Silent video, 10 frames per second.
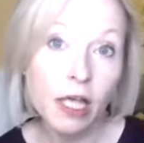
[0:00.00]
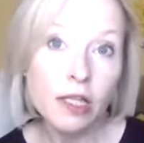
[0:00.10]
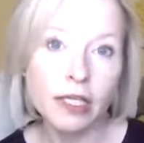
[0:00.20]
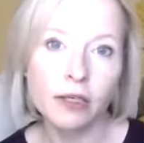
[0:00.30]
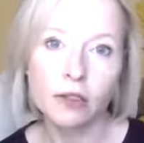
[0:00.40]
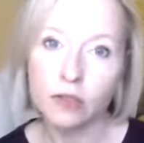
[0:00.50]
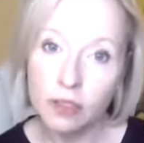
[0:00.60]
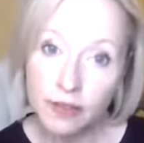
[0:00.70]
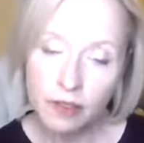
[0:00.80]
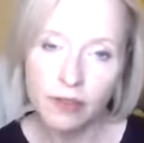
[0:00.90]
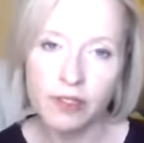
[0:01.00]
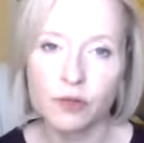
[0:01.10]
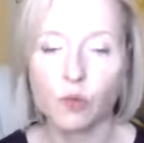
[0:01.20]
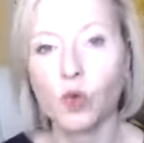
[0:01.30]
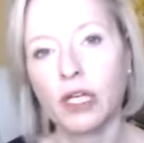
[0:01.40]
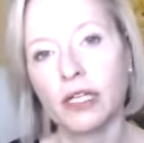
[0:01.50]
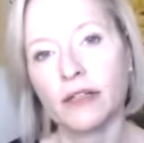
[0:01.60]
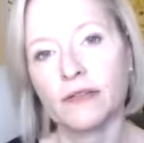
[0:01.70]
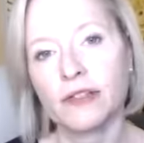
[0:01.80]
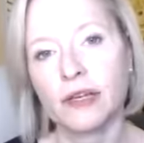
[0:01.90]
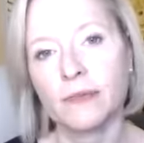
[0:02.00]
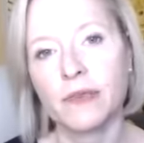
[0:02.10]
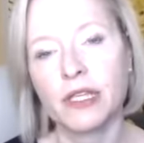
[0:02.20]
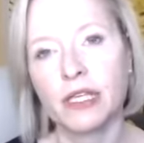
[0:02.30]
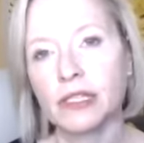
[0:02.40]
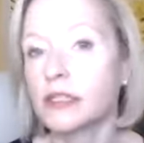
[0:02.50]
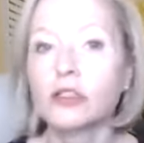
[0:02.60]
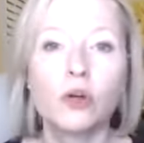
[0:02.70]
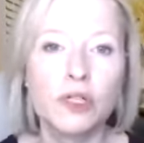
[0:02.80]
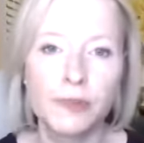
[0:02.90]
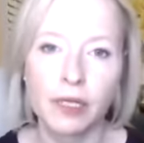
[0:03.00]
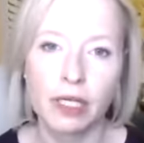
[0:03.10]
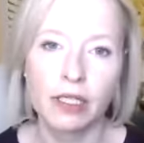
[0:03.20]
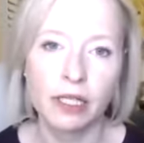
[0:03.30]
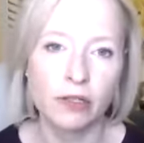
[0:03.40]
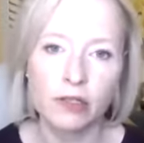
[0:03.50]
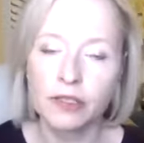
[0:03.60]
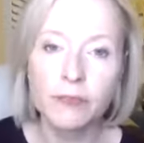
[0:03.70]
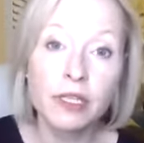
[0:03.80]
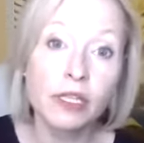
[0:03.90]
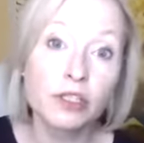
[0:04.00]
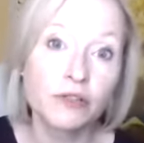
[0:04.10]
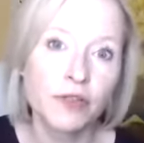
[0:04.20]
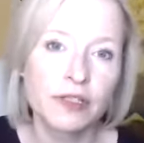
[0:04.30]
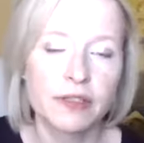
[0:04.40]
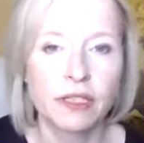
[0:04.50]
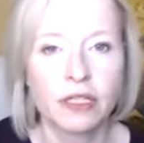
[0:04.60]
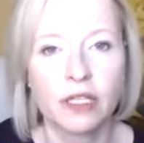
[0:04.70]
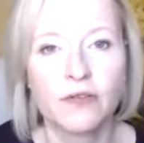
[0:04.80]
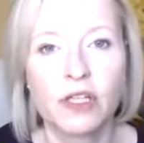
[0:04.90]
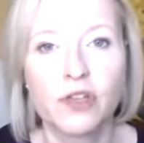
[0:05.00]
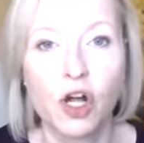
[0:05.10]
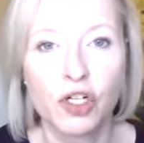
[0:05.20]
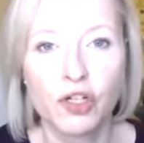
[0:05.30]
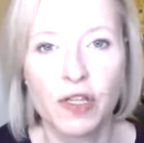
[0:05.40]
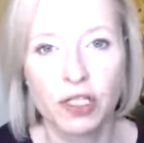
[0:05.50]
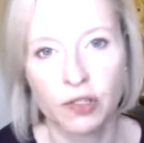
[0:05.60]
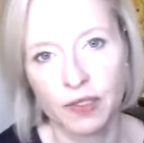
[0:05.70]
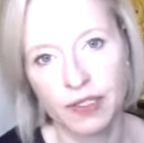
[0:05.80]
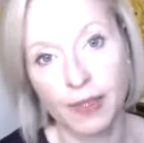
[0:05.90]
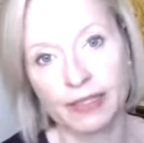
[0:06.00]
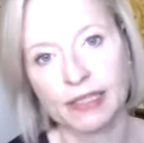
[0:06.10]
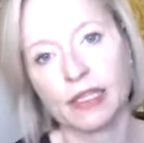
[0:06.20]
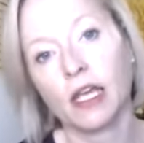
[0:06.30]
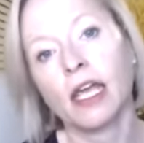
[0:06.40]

Like, consider this what if something didn't go as planned and there's something that you're facing in life that's harder than you expected?